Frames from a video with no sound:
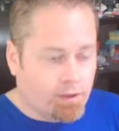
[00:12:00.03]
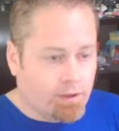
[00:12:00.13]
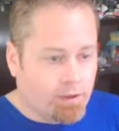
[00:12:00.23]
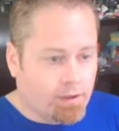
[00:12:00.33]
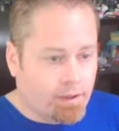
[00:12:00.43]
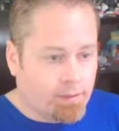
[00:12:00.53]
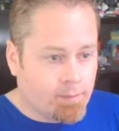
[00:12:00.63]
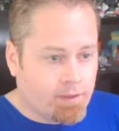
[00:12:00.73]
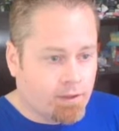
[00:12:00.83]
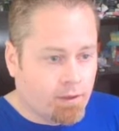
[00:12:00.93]
good
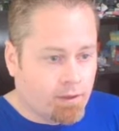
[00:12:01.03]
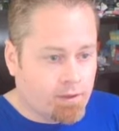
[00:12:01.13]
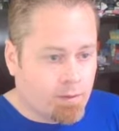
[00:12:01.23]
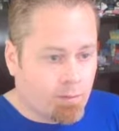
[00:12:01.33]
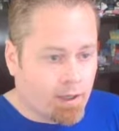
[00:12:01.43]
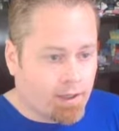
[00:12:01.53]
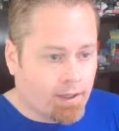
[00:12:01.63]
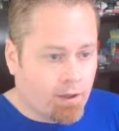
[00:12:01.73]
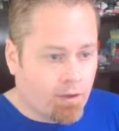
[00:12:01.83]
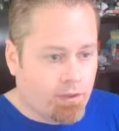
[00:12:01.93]
signal as to market
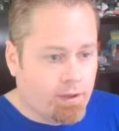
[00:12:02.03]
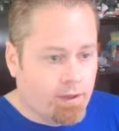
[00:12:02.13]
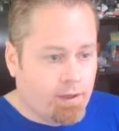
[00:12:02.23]
health.